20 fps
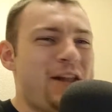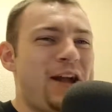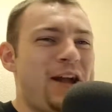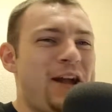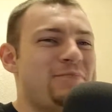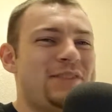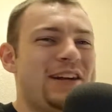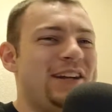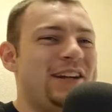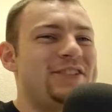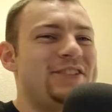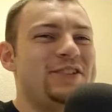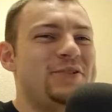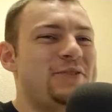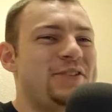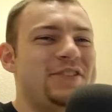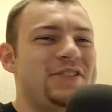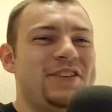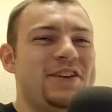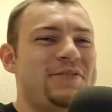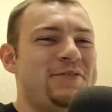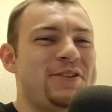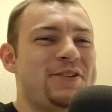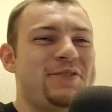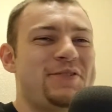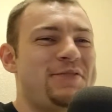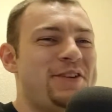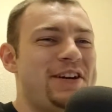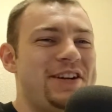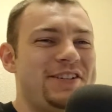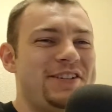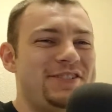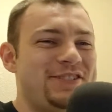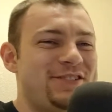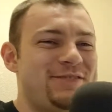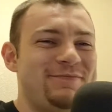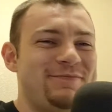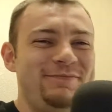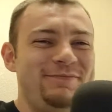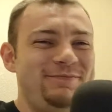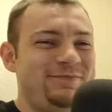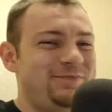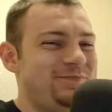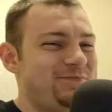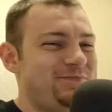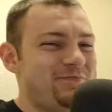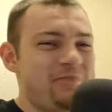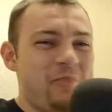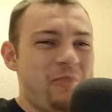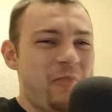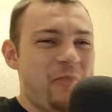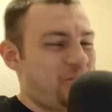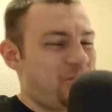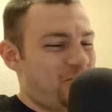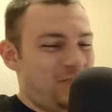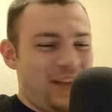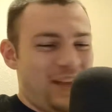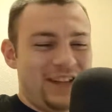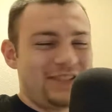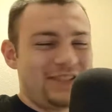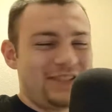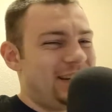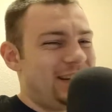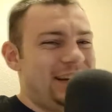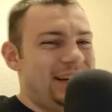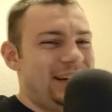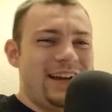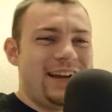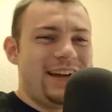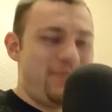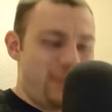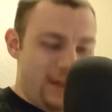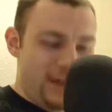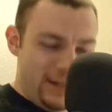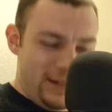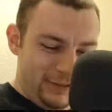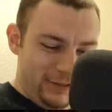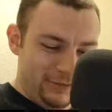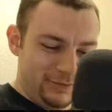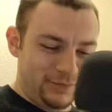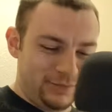I'm not doing that request. That's not happening.